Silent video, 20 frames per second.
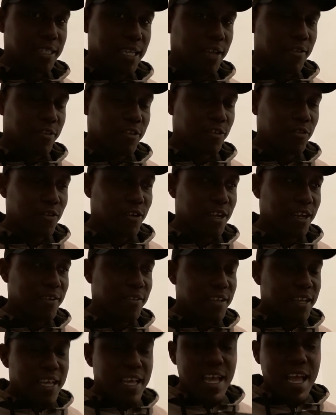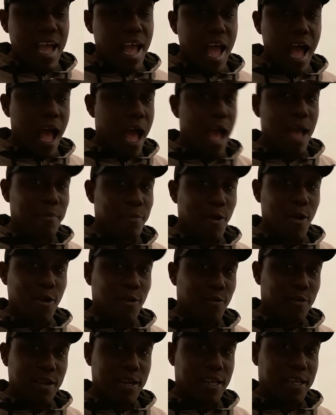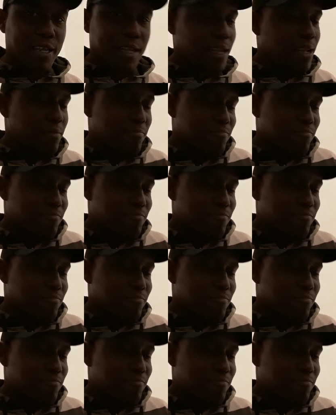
it's after 12, I'm already